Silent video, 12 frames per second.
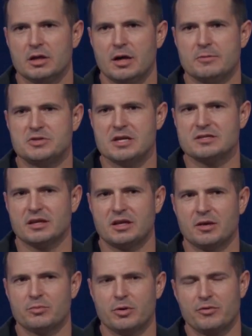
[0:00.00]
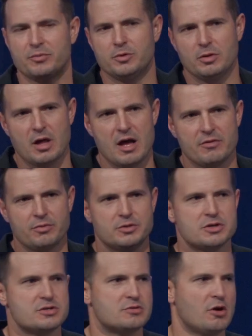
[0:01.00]
I'm Jason Kimbrough from New Life. We
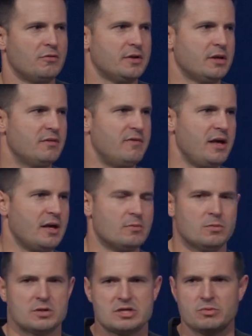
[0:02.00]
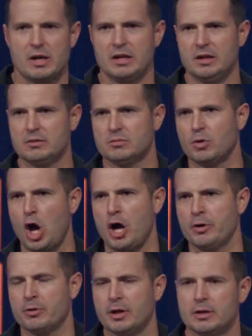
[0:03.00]
just drove in a van. We're sweaty. We're
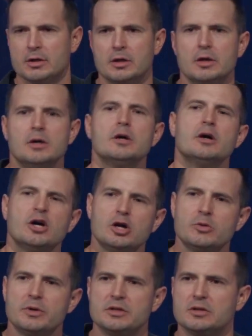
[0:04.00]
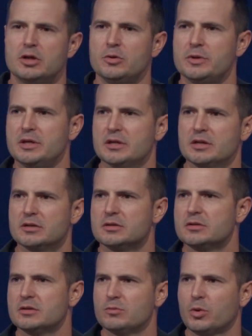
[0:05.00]
hungry. Who we need it?
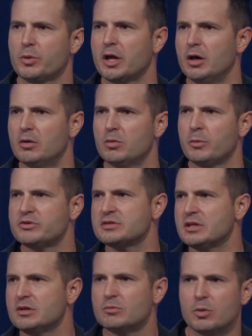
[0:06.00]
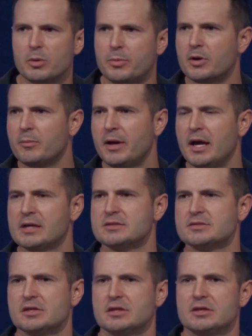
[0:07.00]
Where we go? Where we sleep? Where we put our
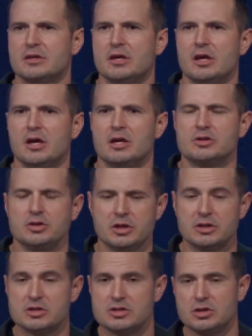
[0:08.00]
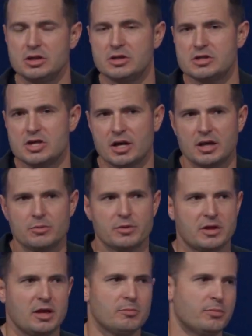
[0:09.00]
bags? Because you need to check in
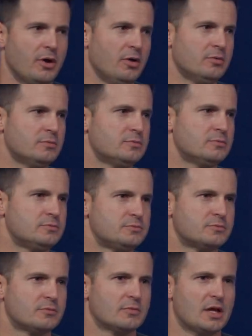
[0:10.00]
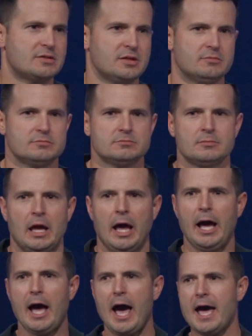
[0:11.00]
with Kimbrough. I said,
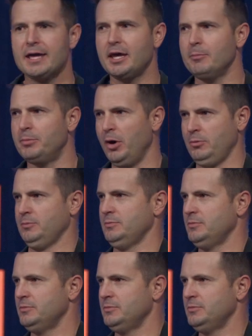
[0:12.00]
I Kimbrough.